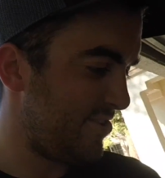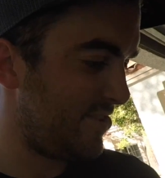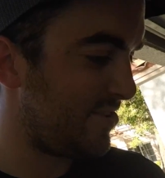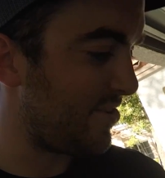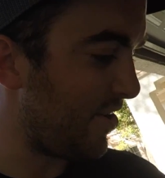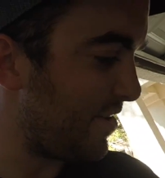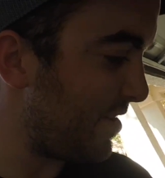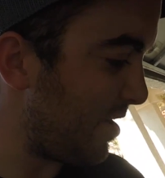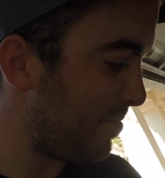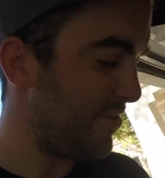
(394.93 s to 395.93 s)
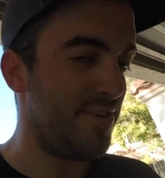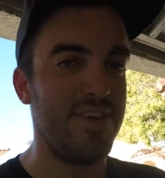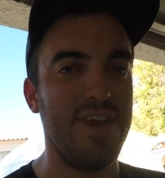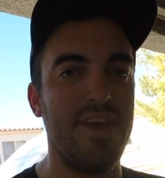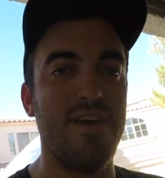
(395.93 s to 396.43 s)
start it up and
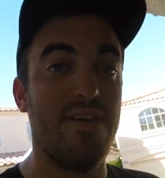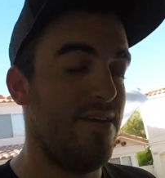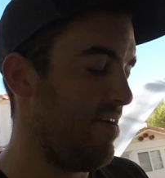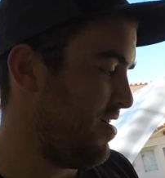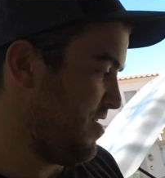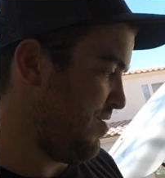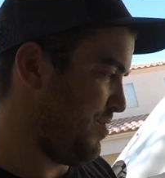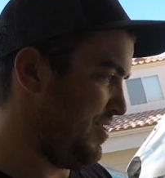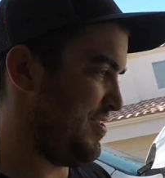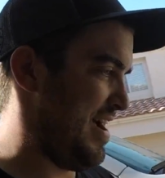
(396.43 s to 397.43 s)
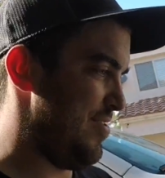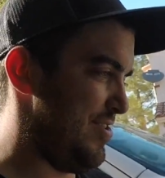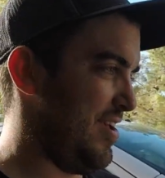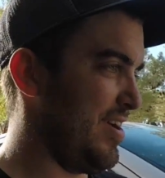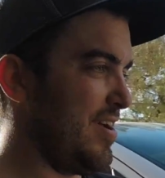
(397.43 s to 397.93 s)
see what it
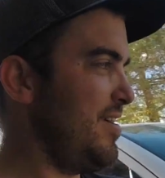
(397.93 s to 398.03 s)
sounds like.